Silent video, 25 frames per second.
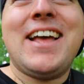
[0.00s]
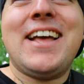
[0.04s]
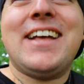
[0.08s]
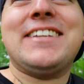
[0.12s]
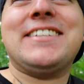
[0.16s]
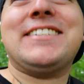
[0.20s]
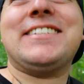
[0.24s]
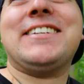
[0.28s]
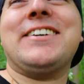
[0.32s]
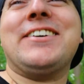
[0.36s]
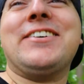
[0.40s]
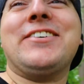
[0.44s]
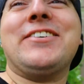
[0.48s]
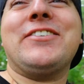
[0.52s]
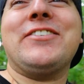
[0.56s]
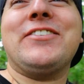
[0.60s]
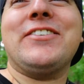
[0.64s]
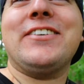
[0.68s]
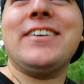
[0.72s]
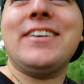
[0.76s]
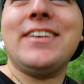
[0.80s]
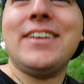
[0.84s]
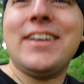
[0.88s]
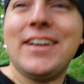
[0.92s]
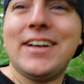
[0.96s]
So,
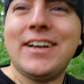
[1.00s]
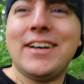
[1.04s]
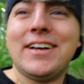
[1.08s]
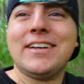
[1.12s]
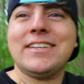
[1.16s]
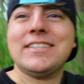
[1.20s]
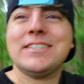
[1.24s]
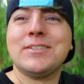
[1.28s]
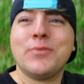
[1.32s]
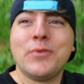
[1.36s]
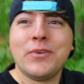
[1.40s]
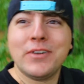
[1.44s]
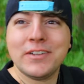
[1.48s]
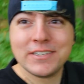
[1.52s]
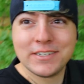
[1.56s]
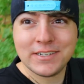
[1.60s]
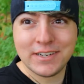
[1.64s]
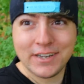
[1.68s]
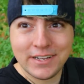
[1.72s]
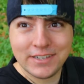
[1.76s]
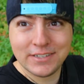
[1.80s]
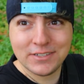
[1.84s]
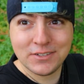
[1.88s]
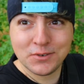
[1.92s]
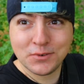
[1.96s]
swans
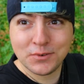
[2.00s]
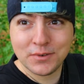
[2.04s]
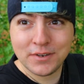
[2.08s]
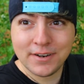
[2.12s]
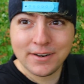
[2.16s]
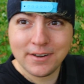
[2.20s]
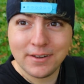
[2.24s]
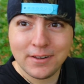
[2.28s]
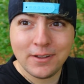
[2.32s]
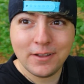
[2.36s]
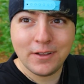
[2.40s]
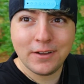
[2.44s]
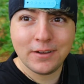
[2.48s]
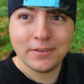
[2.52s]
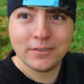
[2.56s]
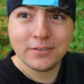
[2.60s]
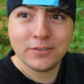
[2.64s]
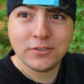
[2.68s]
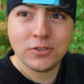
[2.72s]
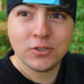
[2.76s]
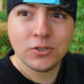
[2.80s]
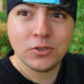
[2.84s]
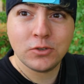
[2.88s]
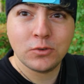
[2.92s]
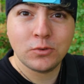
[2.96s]
and I don't get
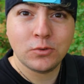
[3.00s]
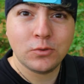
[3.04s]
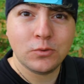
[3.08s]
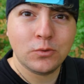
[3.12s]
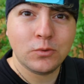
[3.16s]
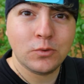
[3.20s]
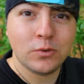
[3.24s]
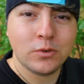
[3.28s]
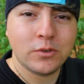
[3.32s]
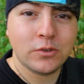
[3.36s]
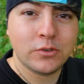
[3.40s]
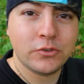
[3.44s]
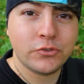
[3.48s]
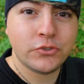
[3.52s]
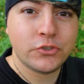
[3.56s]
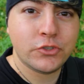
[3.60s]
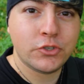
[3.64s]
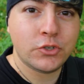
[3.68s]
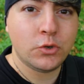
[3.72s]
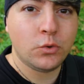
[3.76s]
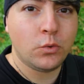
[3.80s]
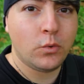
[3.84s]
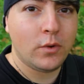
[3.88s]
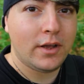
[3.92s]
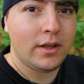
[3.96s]
along too
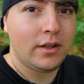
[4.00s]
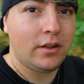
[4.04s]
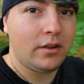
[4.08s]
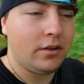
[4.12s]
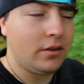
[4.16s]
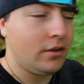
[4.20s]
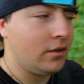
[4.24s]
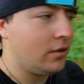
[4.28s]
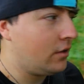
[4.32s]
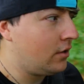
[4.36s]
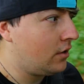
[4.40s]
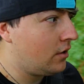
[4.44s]
well.